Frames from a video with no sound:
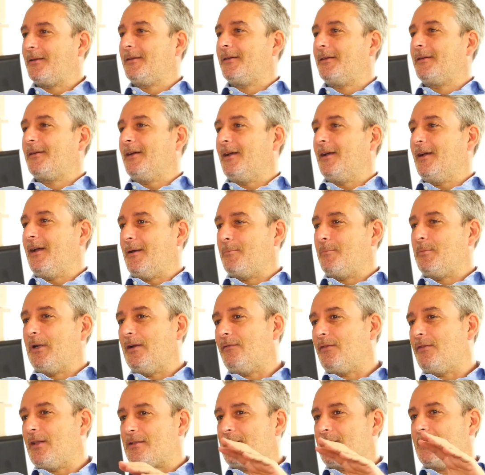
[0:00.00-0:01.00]
Yeah, I
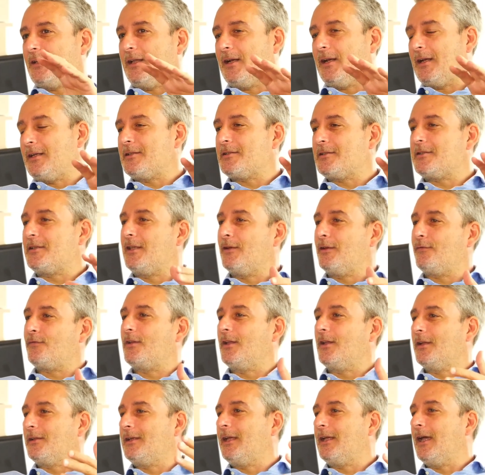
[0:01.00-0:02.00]
believe that's True. the greatest gift
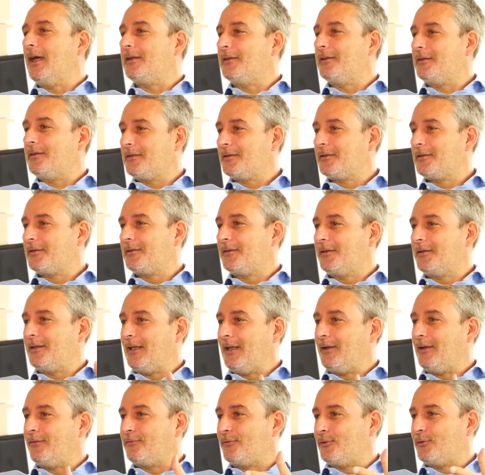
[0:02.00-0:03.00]
that God
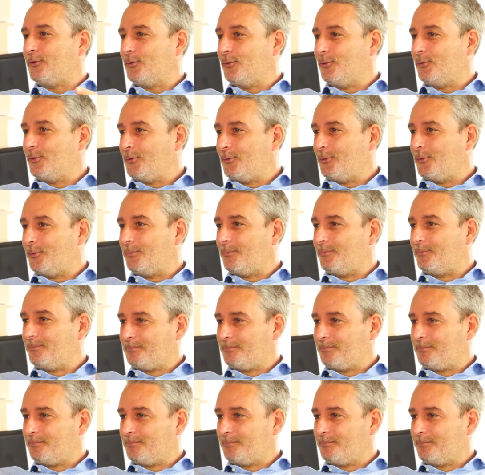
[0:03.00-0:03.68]
gave to